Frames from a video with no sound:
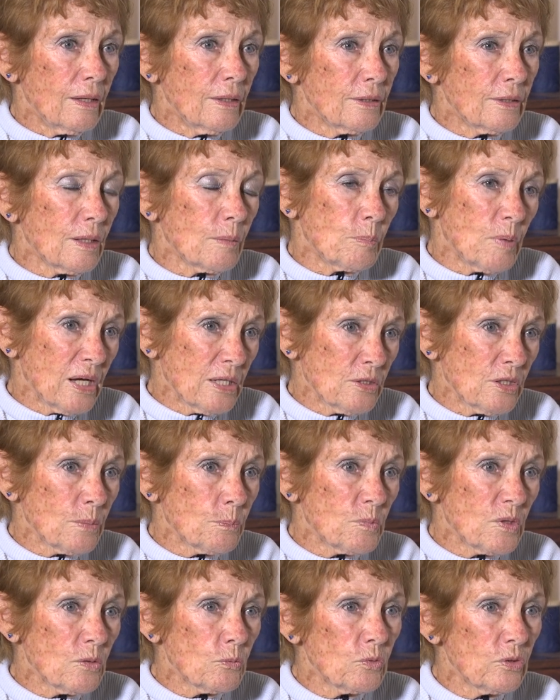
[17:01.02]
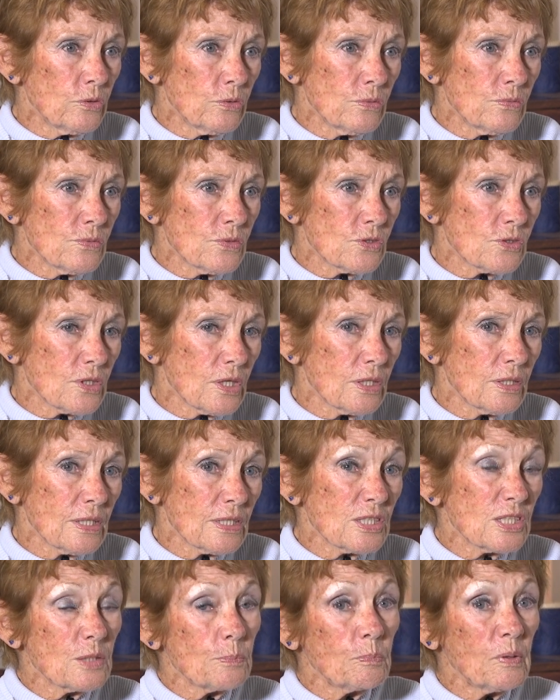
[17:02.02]
And I bind up their wounds and I
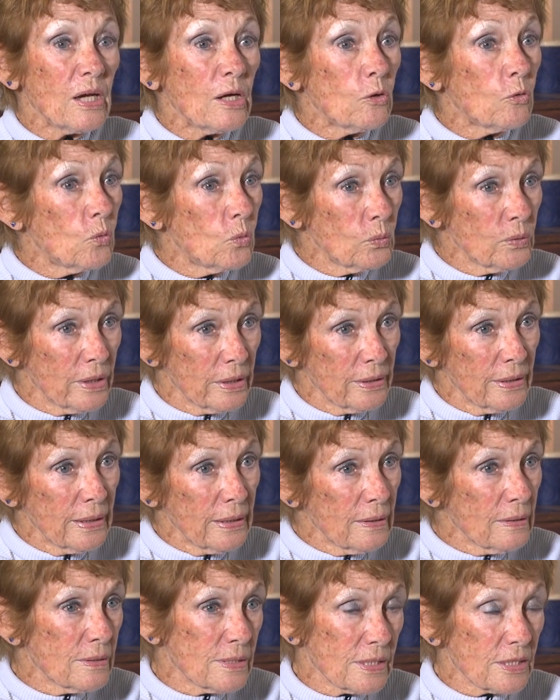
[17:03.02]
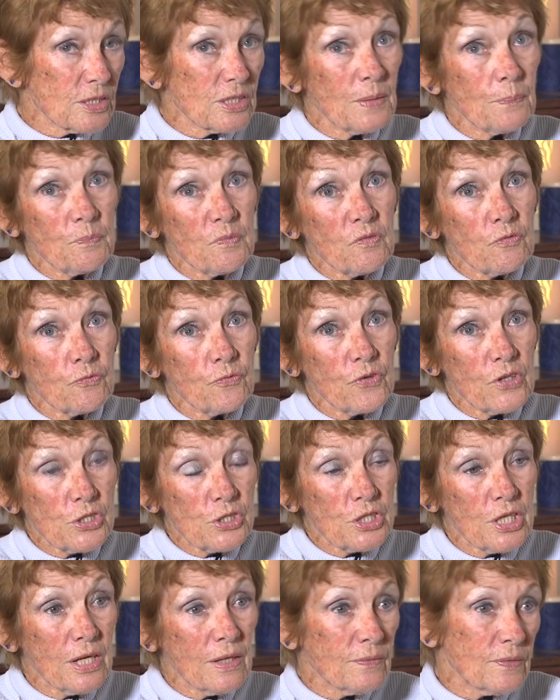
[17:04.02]
supply all their needs except the
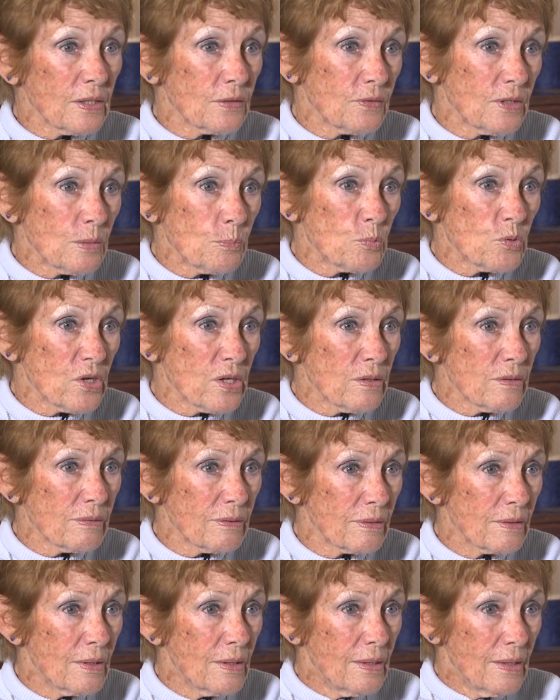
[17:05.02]
fresh air that they breathe.